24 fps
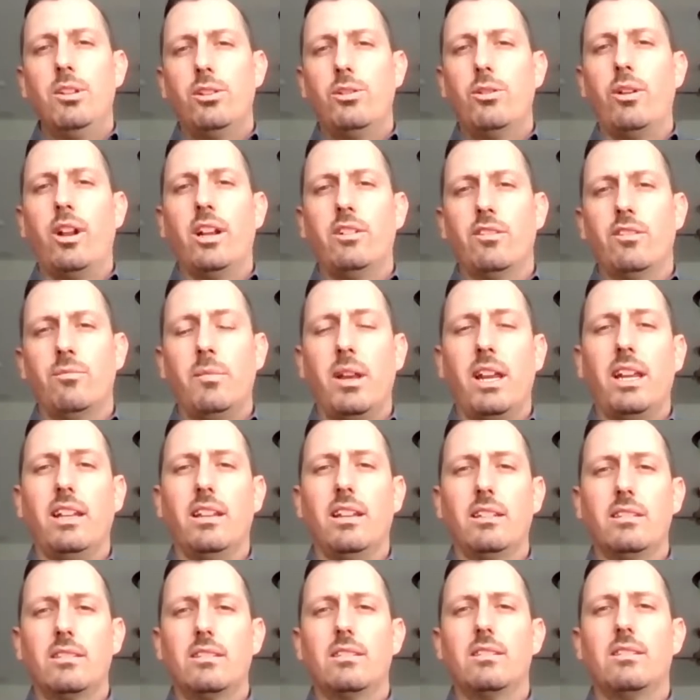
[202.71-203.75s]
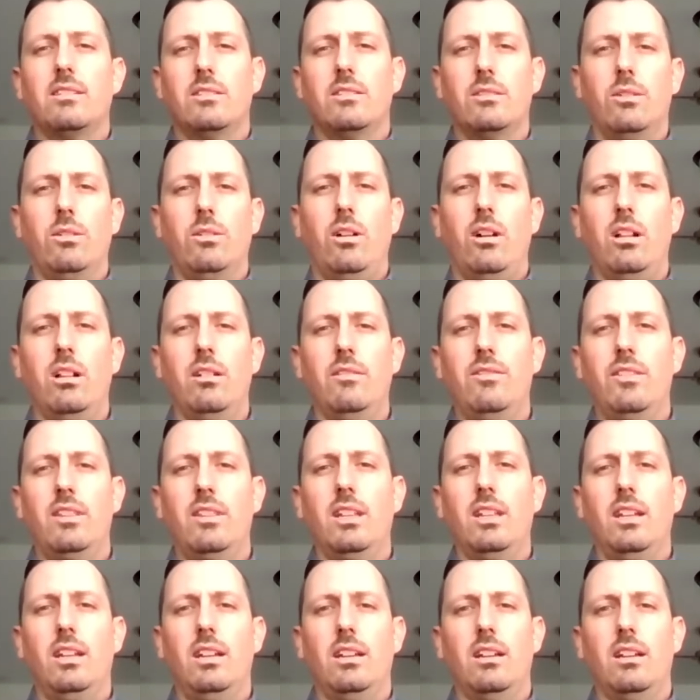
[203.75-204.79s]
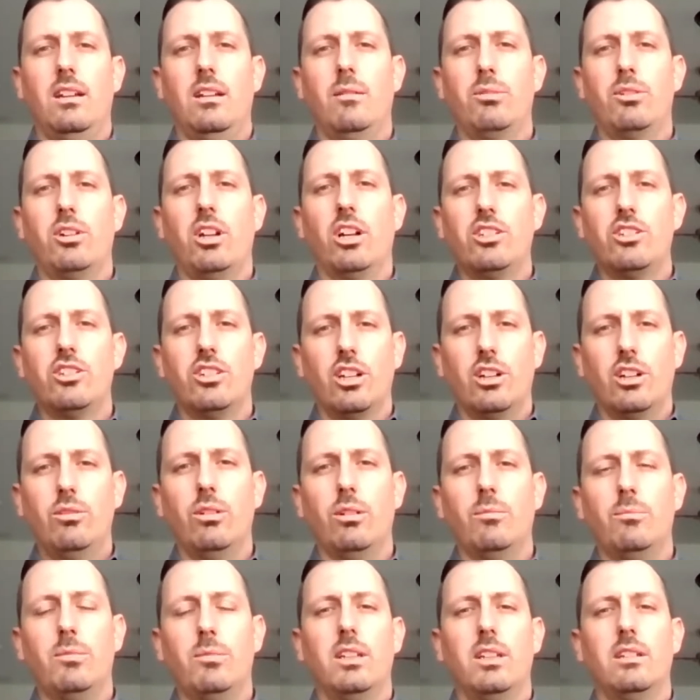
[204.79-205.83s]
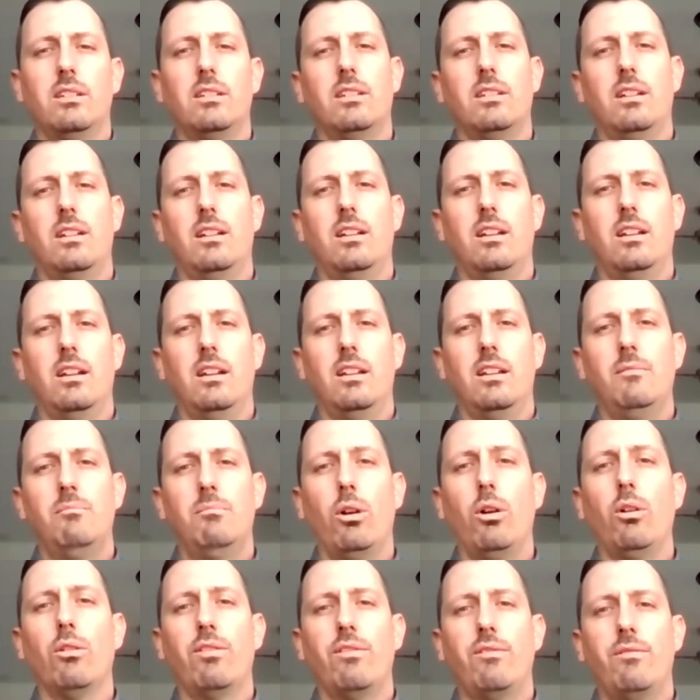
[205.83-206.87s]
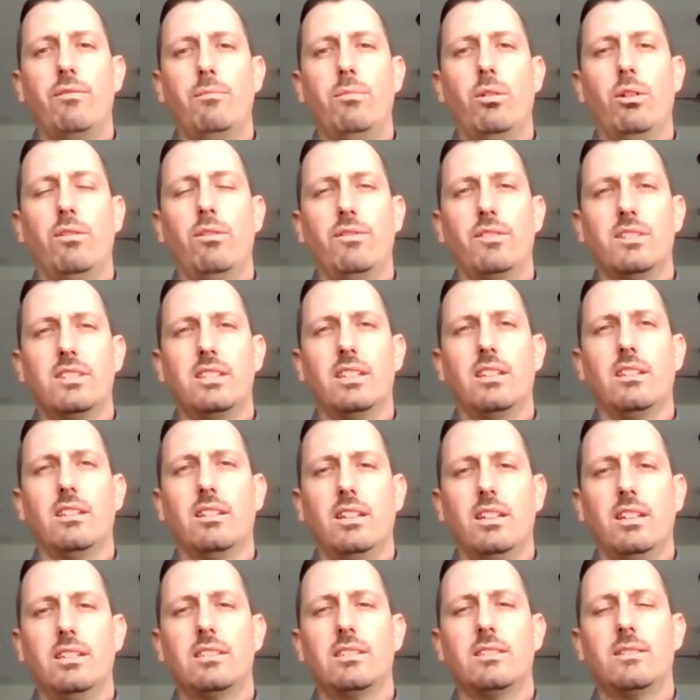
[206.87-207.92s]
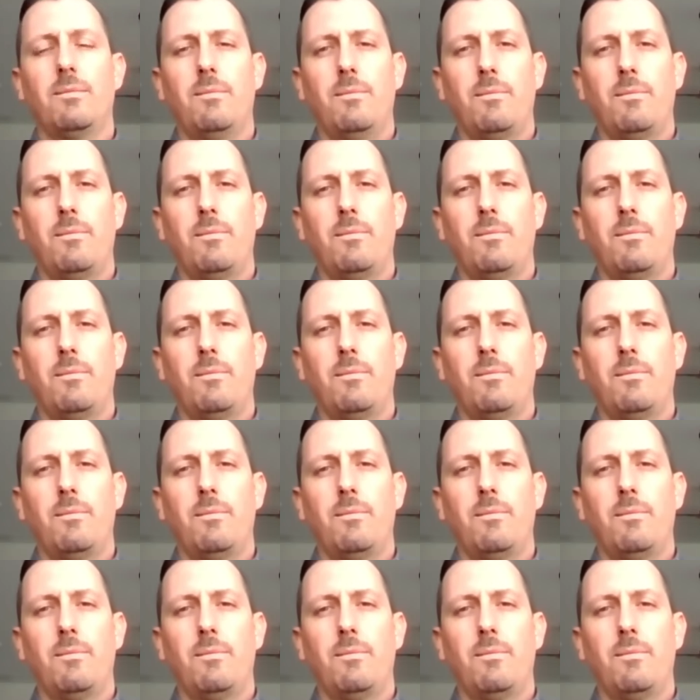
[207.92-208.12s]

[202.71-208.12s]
the director of maintenance. So all of the production equipment in both facilities.